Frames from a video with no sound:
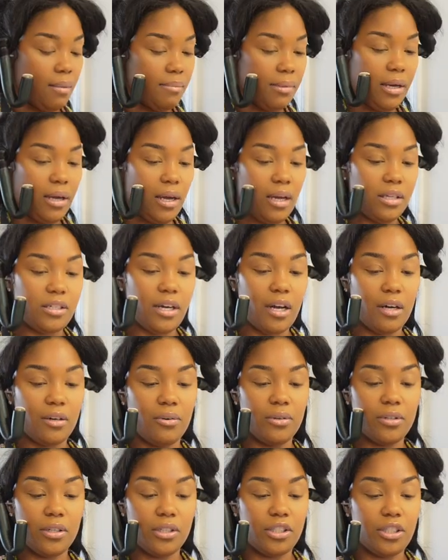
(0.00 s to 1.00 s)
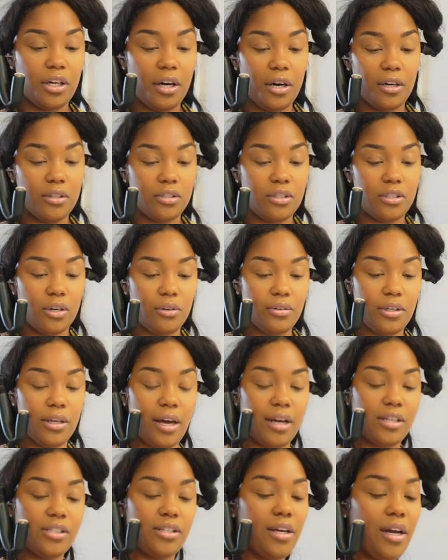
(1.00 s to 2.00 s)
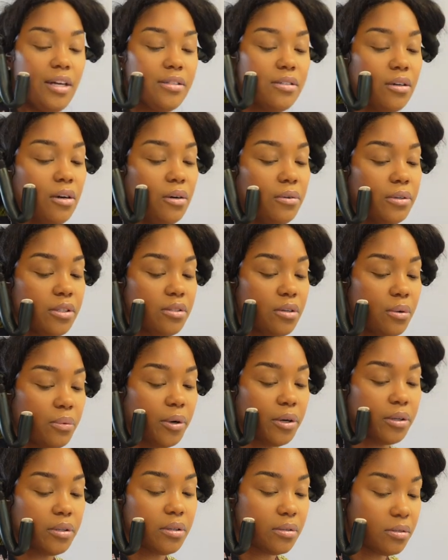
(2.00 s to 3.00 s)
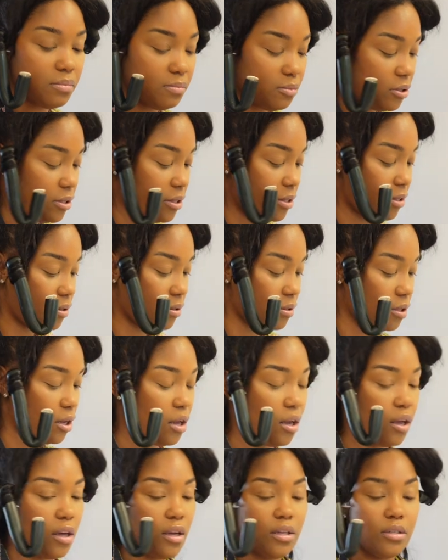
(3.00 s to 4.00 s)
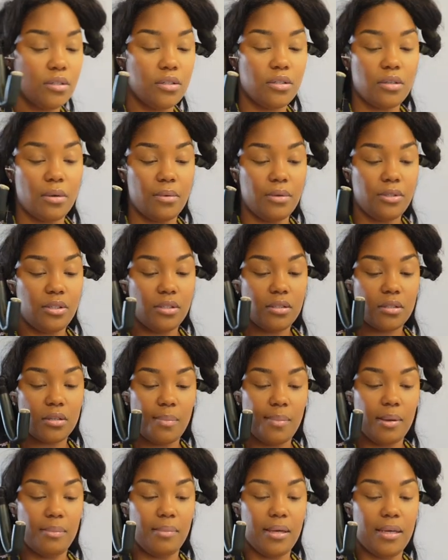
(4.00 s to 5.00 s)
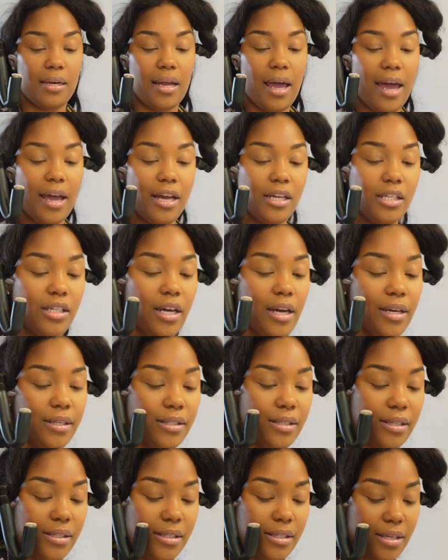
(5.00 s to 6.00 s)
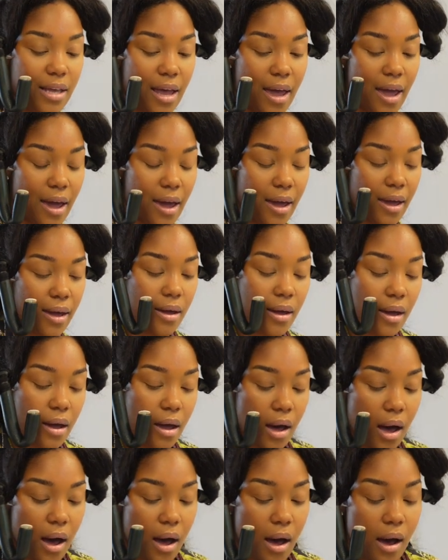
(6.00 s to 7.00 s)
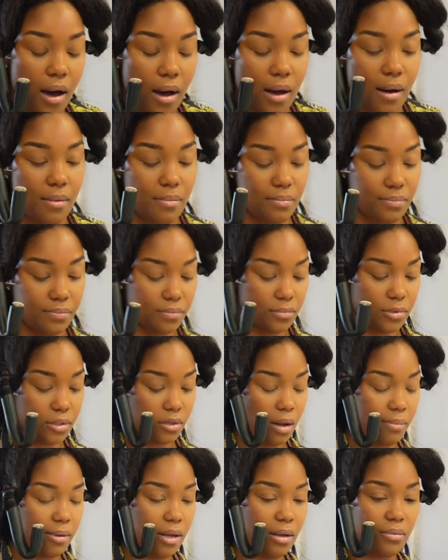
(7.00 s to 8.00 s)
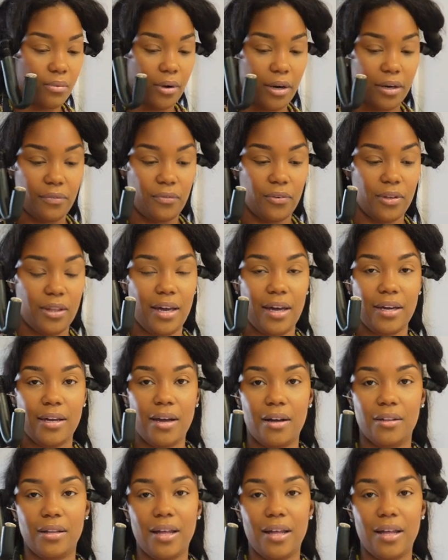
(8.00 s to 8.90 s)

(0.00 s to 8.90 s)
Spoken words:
Me and AJ are going to church. Tony actually had to go into work this morning, so it's just going to be me and AJ today. So I'm getting ready for that, y'all.